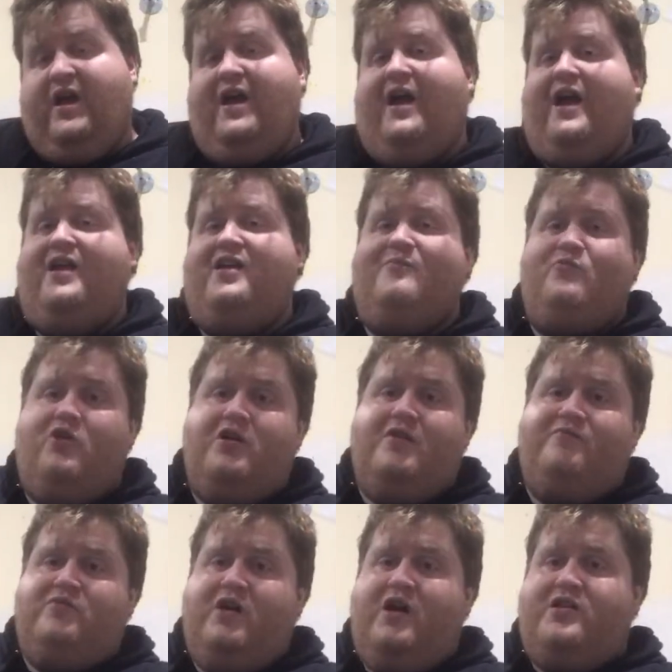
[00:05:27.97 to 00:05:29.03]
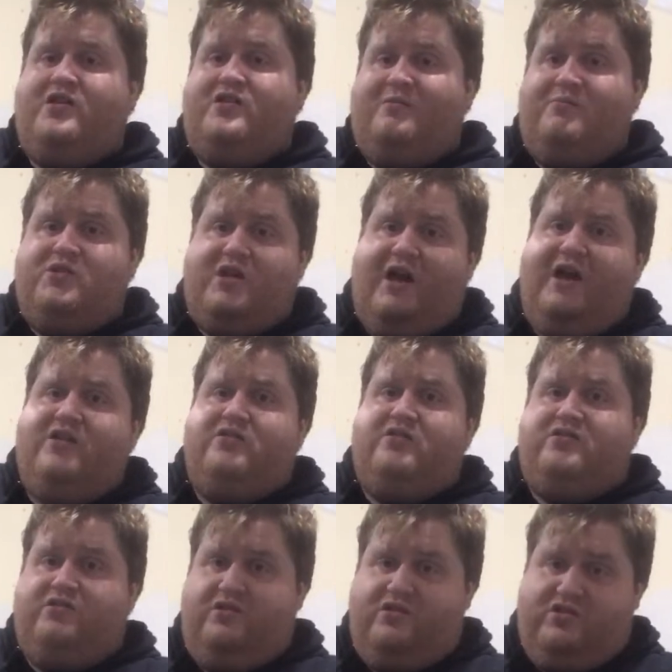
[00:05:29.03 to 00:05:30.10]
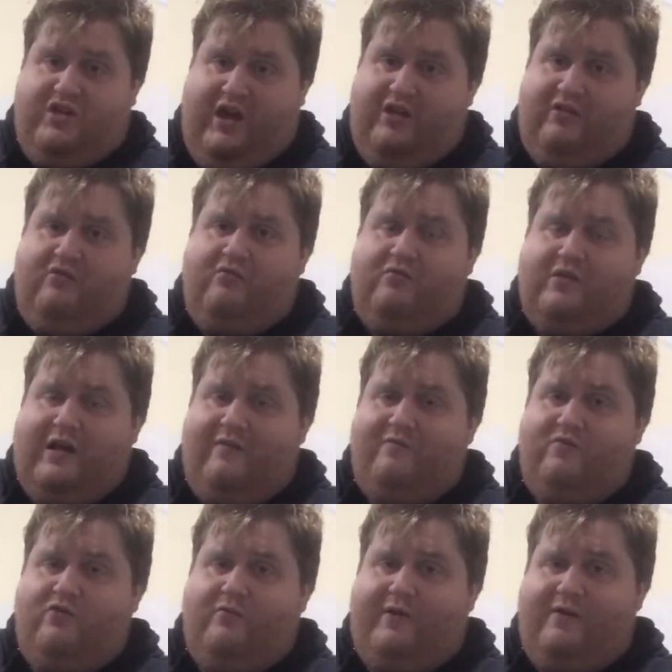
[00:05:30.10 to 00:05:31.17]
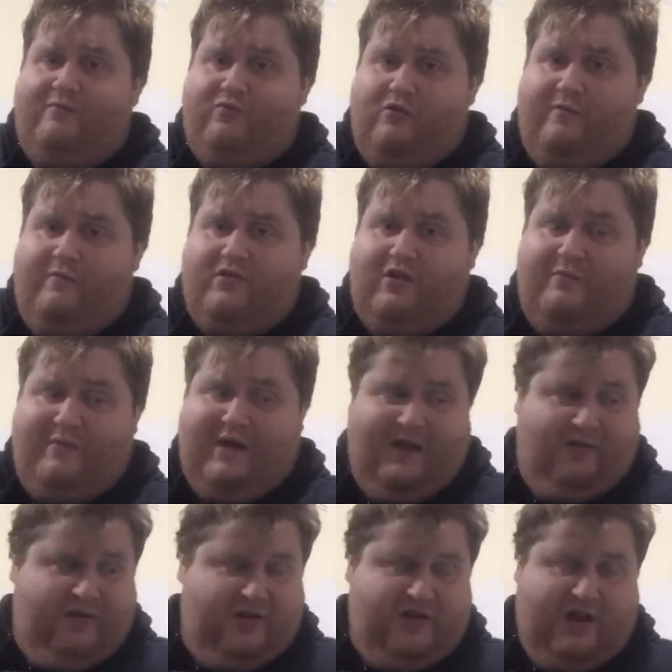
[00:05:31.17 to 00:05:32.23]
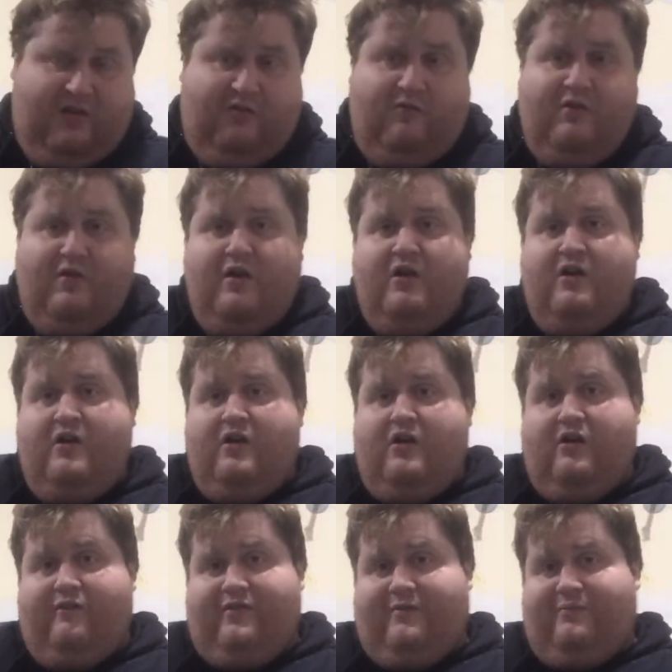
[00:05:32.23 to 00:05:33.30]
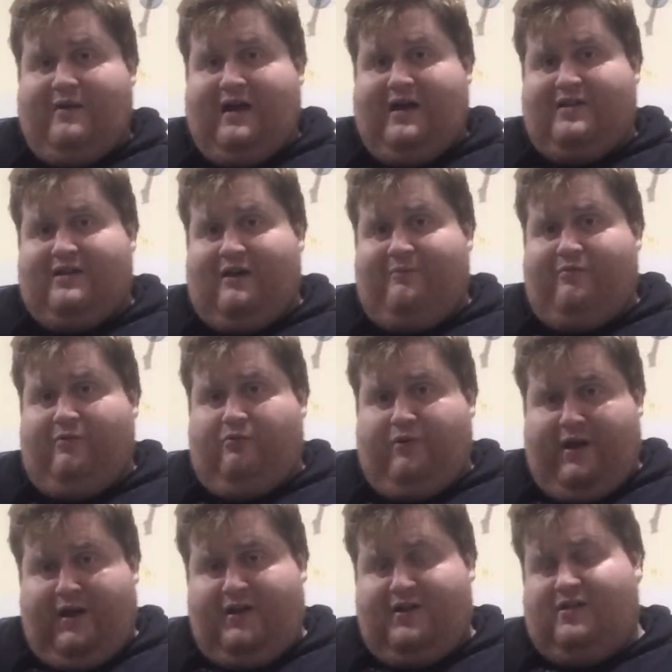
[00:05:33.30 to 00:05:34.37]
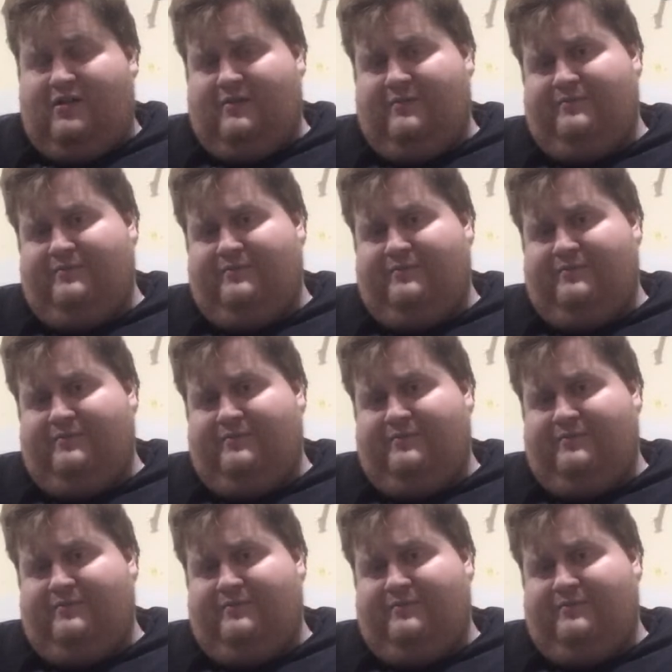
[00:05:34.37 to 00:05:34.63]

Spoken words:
And you might have noticed some changes to this channel, some real improvements I've made on this channel over the past couple of weeks.